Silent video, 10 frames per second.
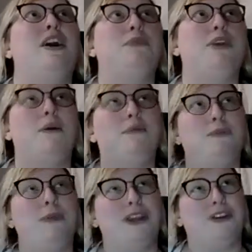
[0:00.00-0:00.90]
becomes
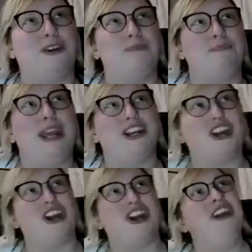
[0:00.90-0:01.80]
pinker and
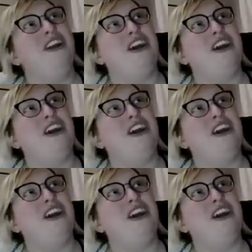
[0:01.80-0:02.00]
pinker